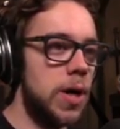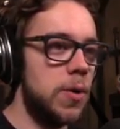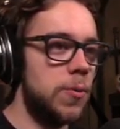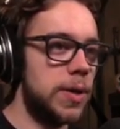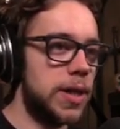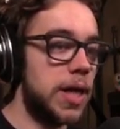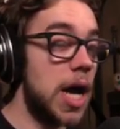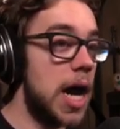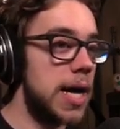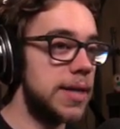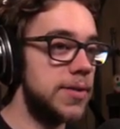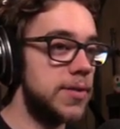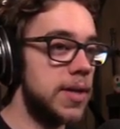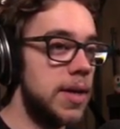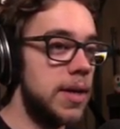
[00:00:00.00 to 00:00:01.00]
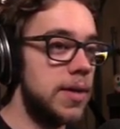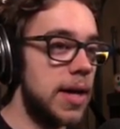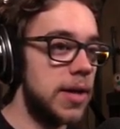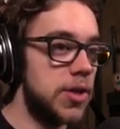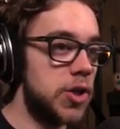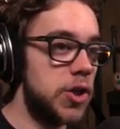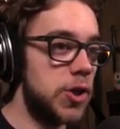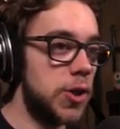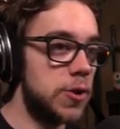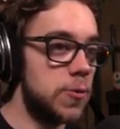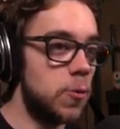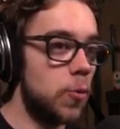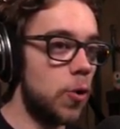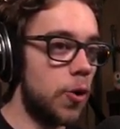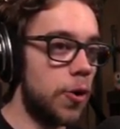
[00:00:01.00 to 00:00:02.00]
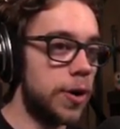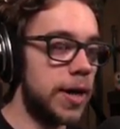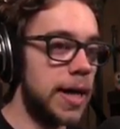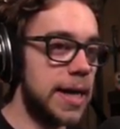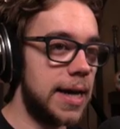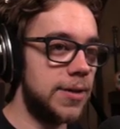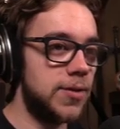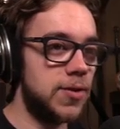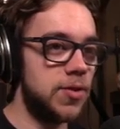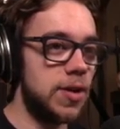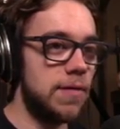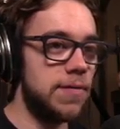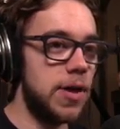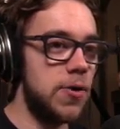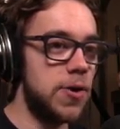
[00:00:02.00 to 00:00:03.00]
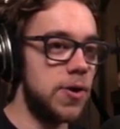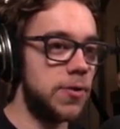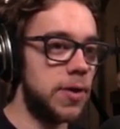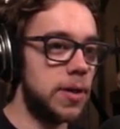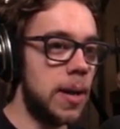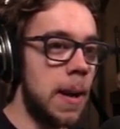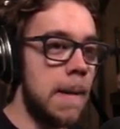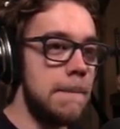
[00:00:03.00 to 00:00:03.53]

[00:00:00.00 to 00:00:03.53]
with guns that shouldn't work against the stuff they're using,